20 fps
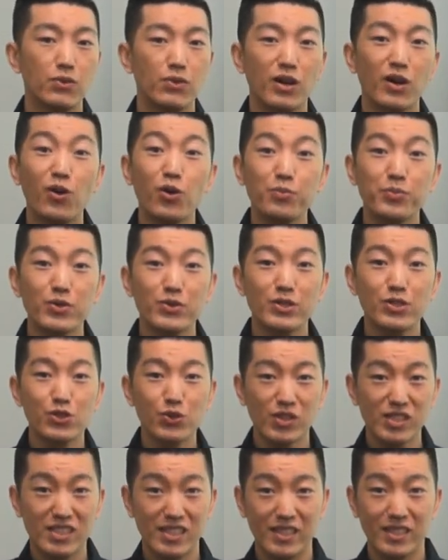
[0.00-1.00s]
Well, I hope you
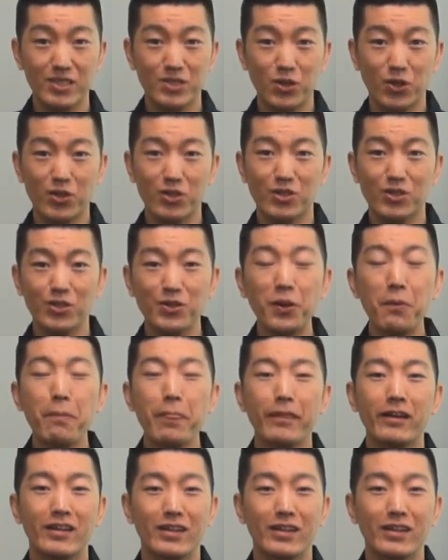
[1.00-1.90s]
enjoyed today's article,